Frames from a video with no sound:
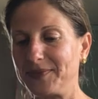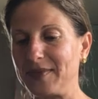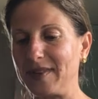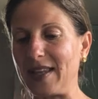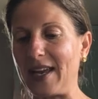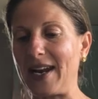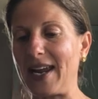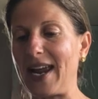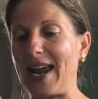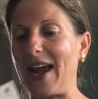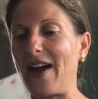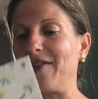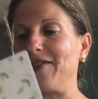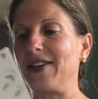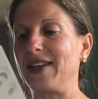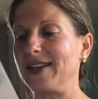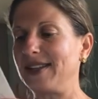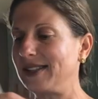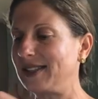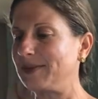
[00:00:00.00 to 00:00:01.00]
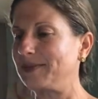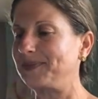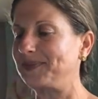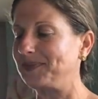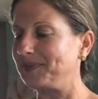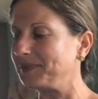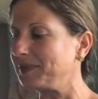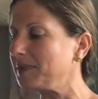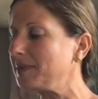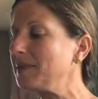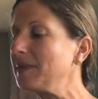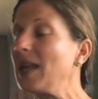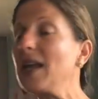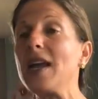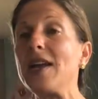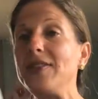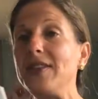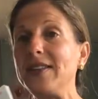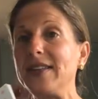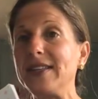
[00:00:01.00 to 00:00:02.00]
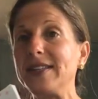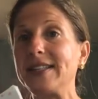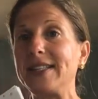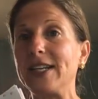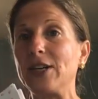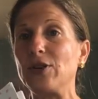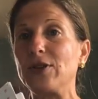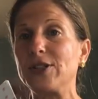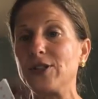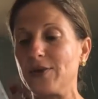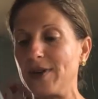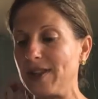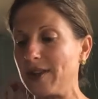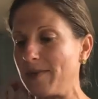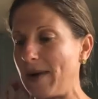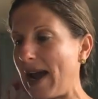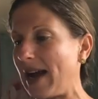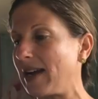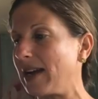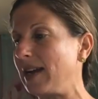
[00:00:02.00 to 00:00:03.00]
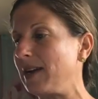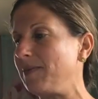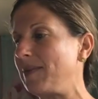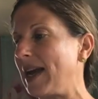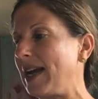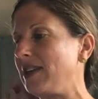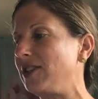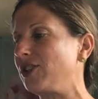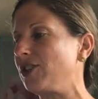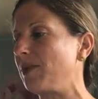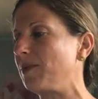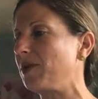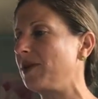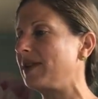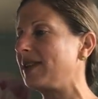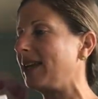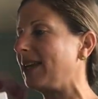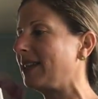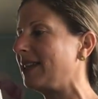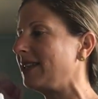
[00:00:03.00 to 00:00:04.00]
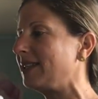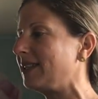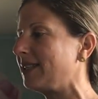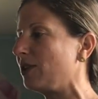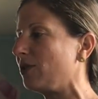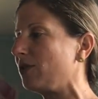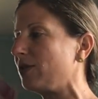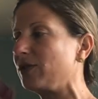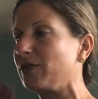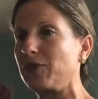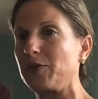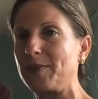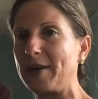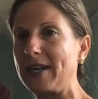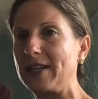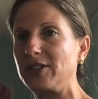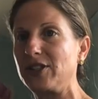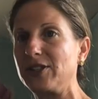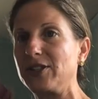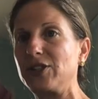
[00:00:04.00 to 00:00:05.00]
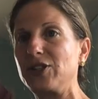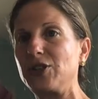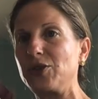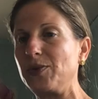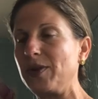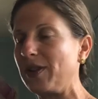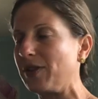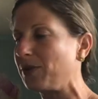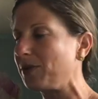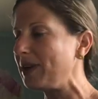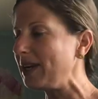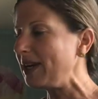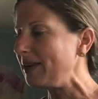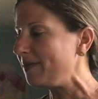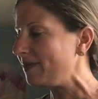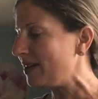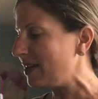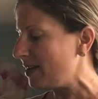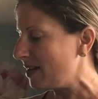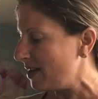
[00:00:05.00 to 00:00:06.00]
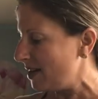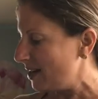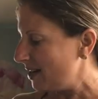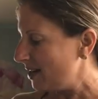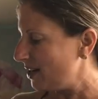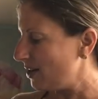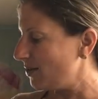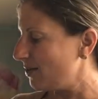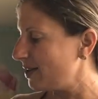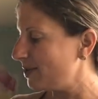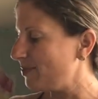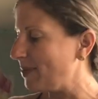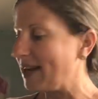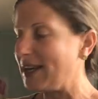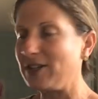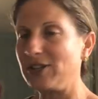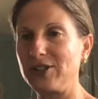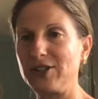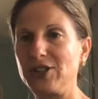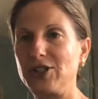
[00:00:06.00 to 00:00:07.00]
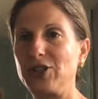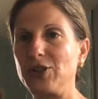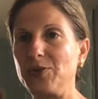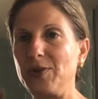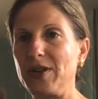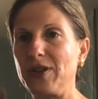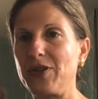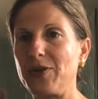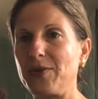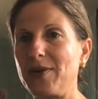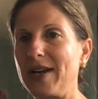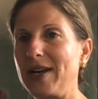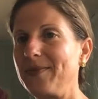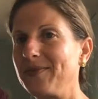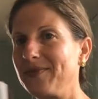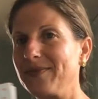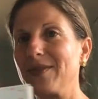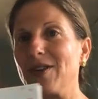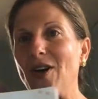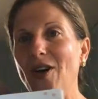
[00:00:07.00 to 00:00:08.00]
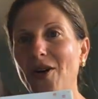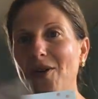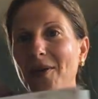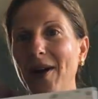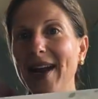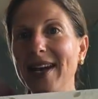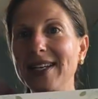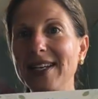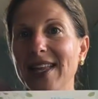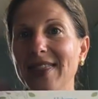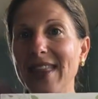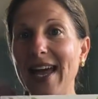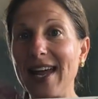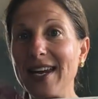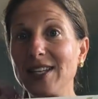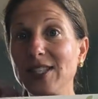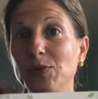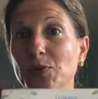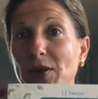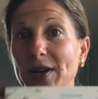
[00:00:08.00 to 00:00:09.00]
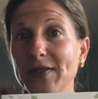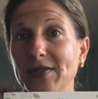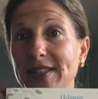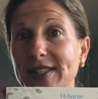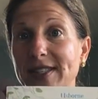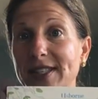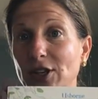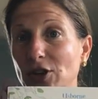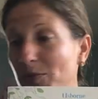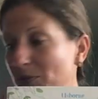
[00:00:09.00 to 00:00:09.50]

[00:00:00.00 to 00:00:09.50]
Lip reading: that I have this. And then the stickers are in the back in page number. Like these stickers are for pages 2 and 3. Here are pages 2 and 3. All right, and that is one of the sticker